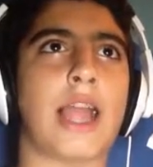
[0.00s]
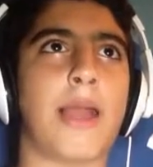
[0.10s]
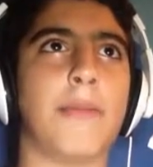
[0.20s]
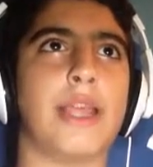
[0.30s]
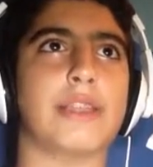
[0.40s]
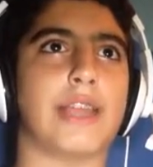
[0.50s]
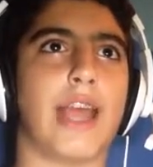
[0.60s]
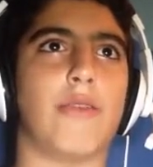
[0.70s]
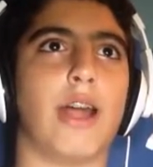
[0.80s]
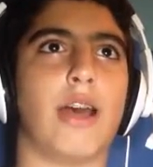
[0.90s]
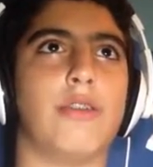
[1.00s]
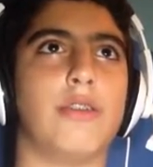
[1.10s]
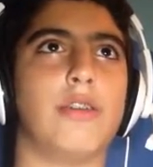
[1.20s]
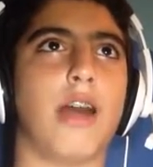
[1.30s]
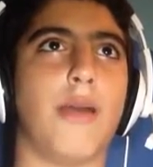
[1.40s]
me, Sarah.
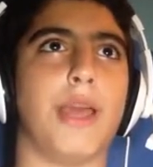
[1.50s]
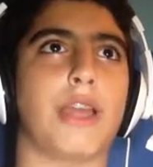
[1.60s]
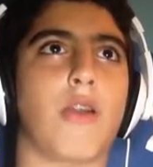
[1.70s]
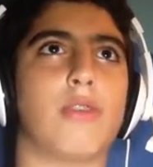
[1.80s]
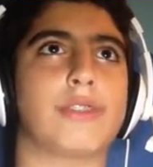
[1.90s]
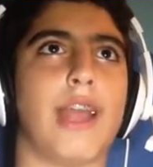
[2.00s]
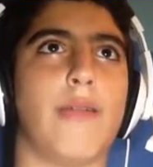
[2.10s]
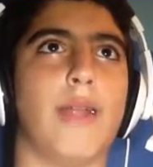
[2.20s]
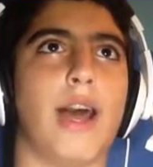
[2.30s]
And I go, Sarah.